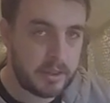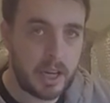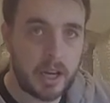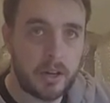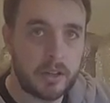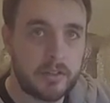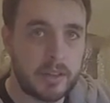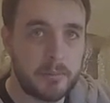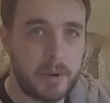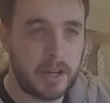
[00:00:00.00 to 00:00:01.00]
to
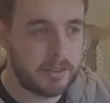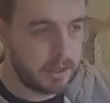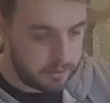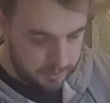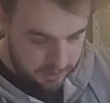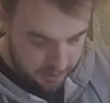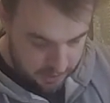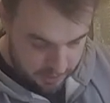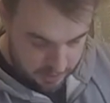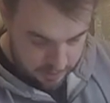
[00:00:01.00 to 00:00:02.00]
compact down
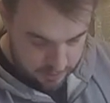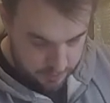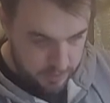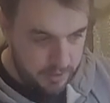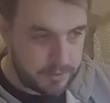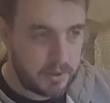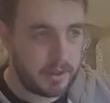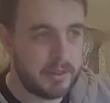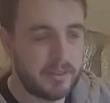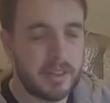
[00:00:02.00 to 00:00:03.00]
to
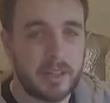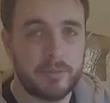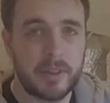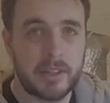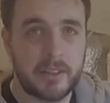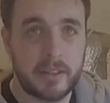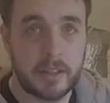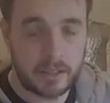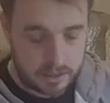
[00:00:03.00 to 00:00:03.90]
act as like a filter